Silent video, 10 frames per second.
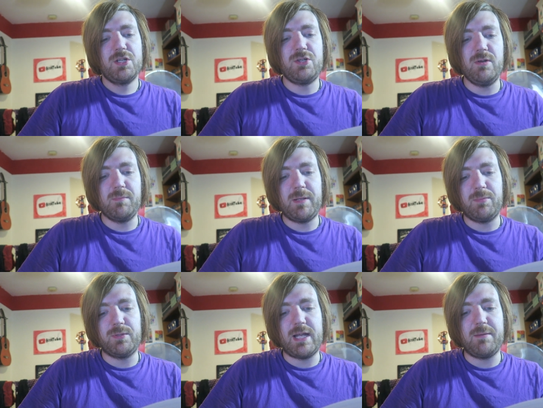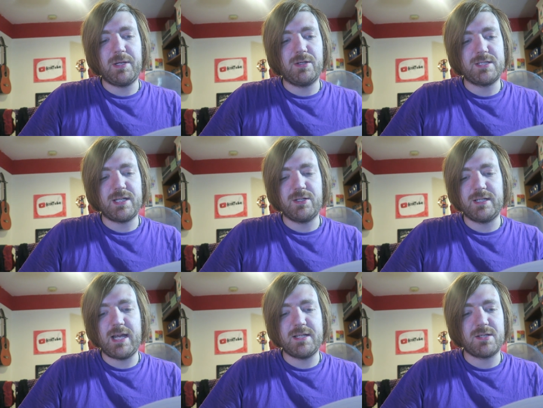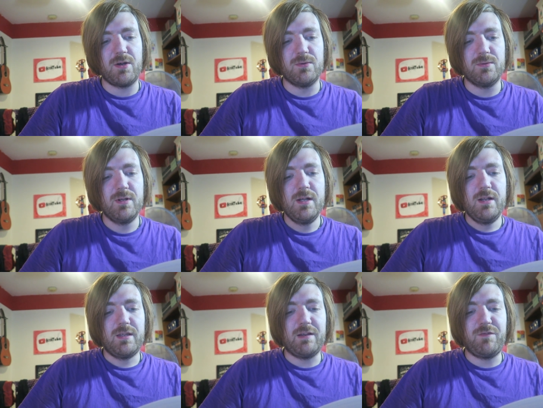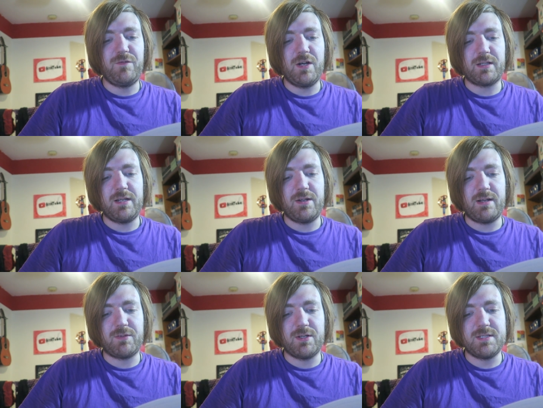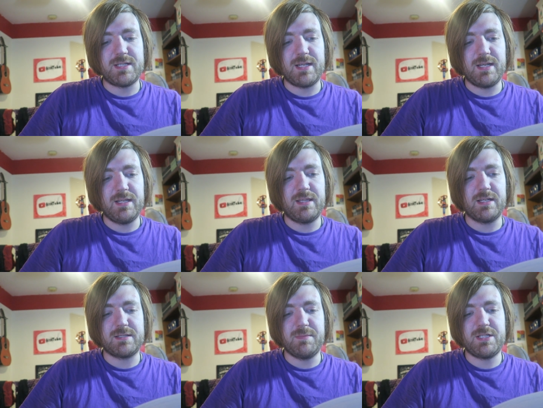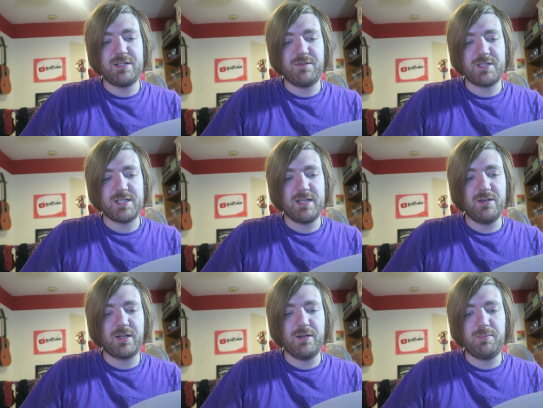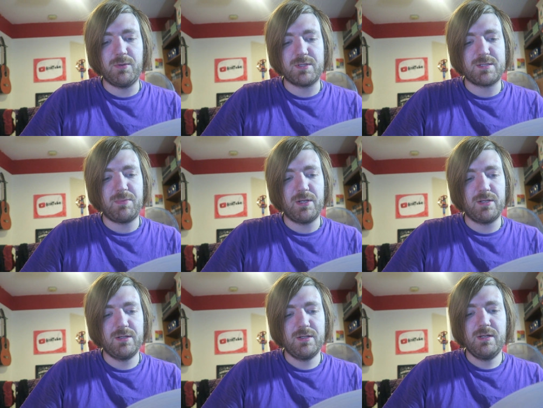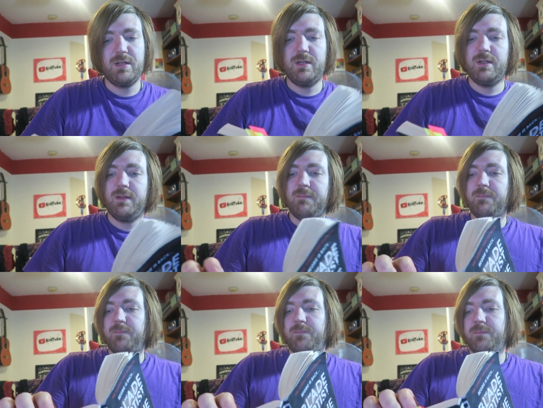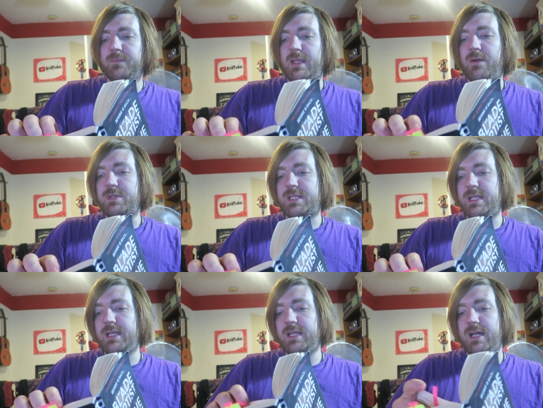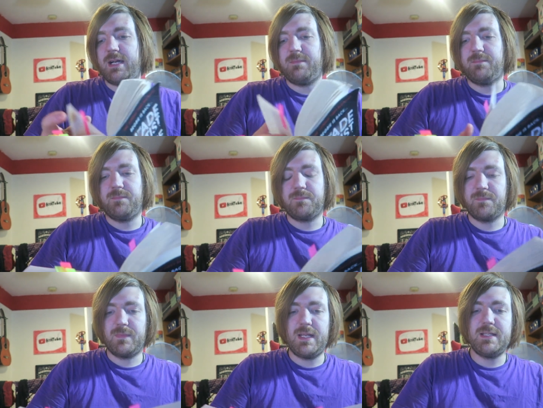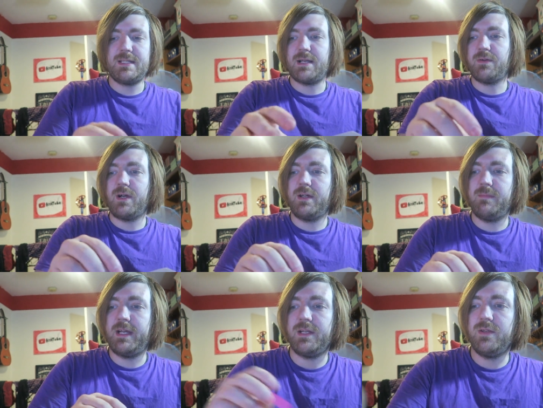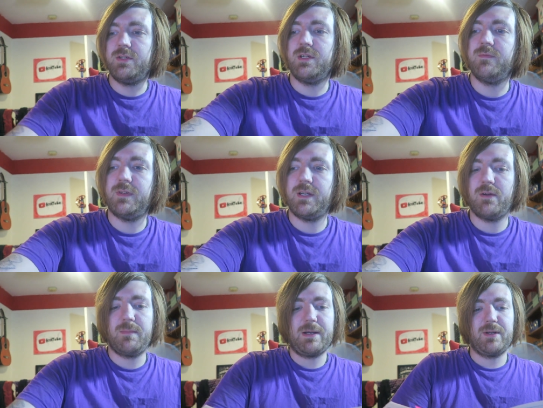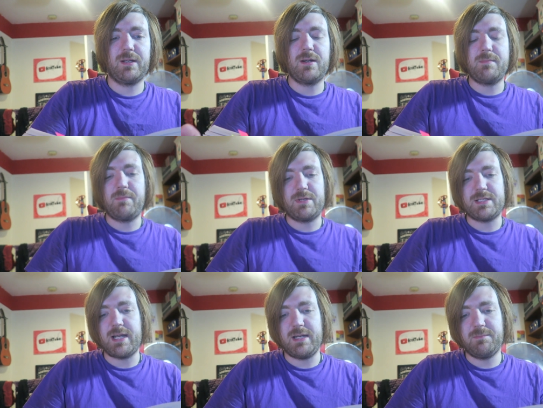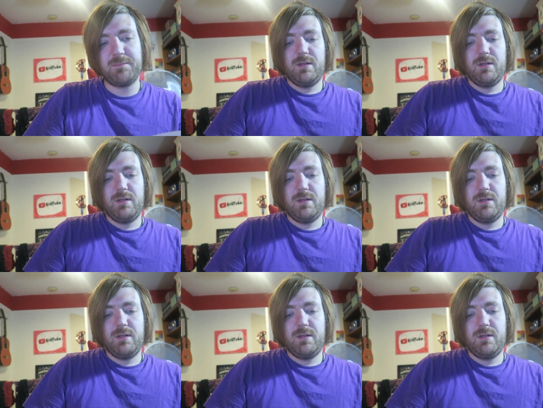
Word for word: shooting people dead because he couldn't get his hole. Thank fuck they don't have guns here, he thinks mischievously, looking at poor Spud. That was the incel guy who made a YouTube video about it. I can't remember his name.